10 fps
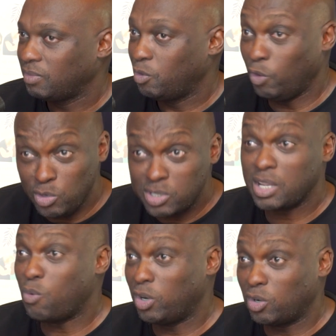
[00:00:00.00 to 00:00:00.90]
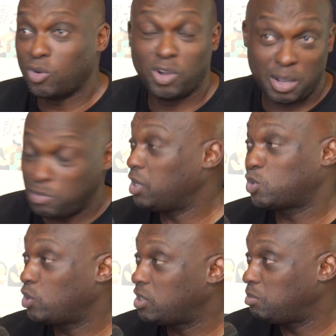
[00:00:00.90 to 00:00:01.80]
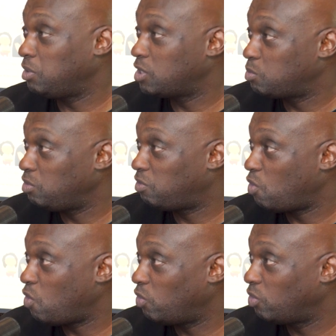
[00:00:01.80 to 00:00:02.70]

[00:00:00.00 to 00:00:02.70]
When you say 1 o'clock, I'm here 20 minutes before.